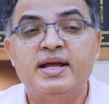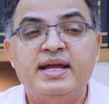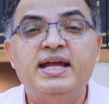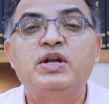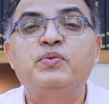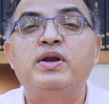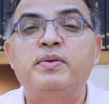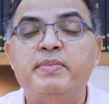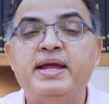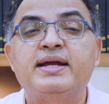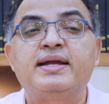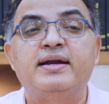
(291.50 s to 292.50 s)
It will
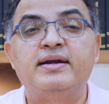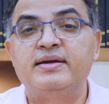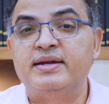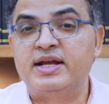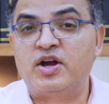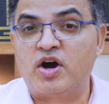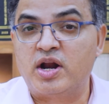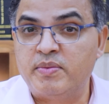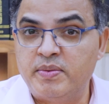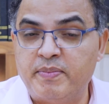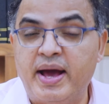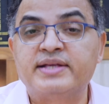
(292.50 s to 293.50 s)
make Indian economy
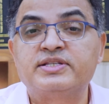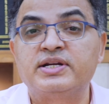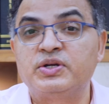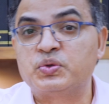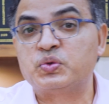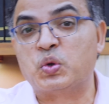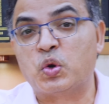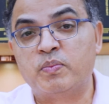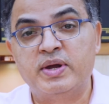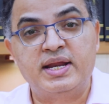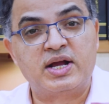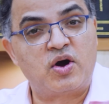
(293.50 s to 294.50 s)
matching to
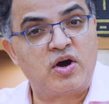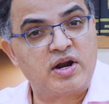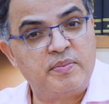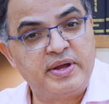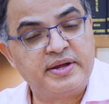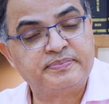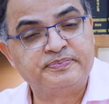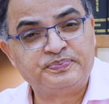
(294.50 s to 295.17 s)
global economy,